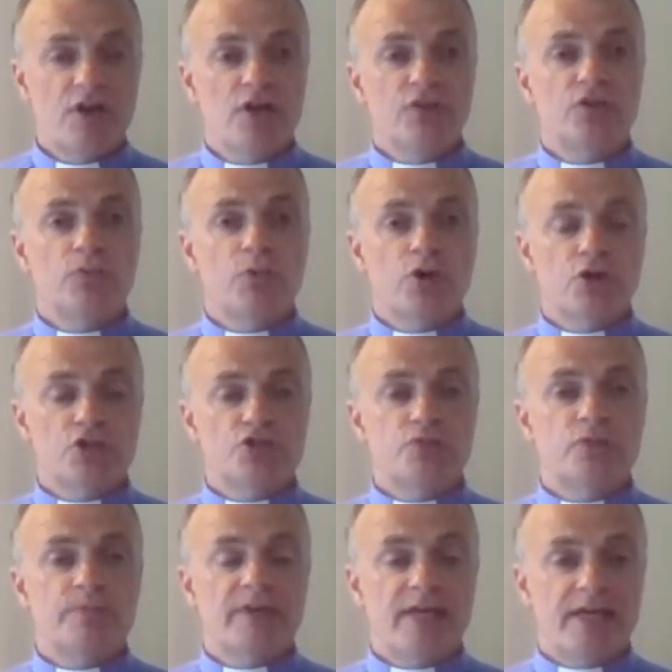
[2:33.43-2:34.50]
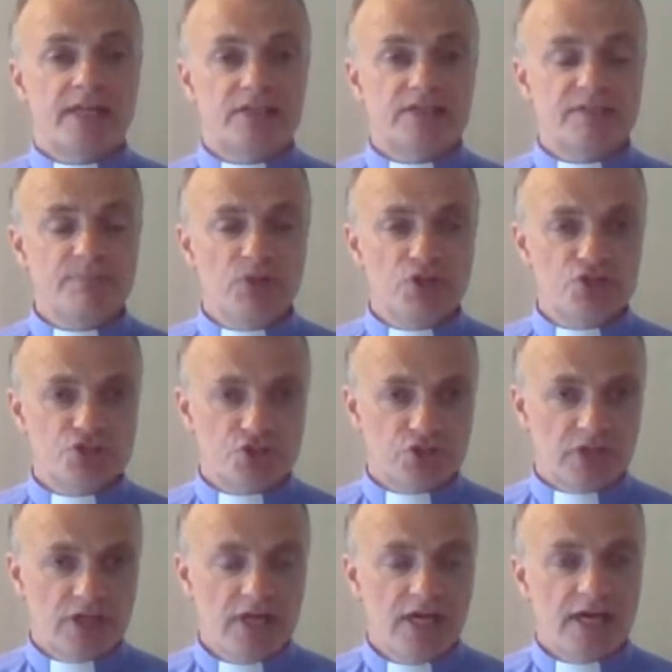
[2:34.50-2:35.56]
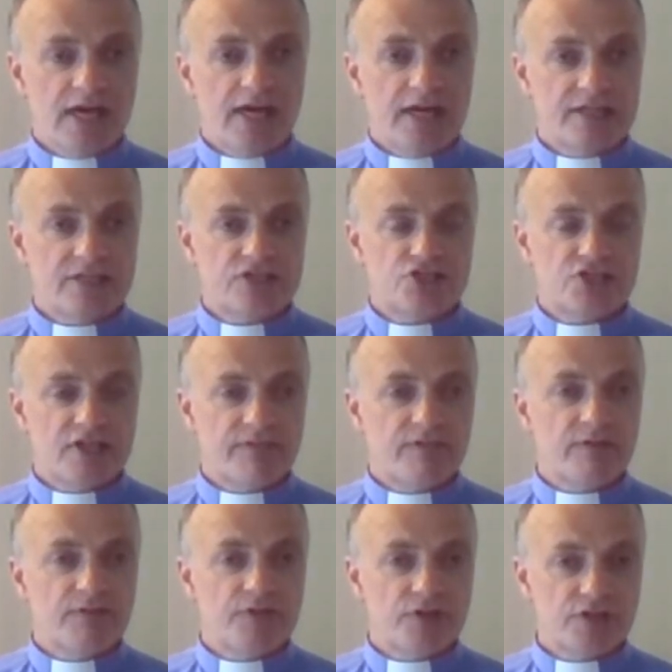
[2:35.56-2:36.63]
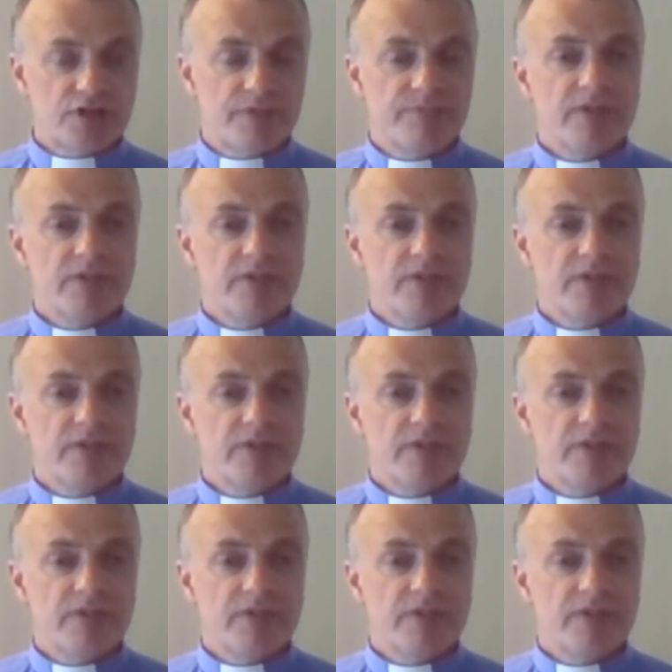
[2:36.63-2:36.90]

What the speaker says: the walks will be held in Mountjoy at 7:30.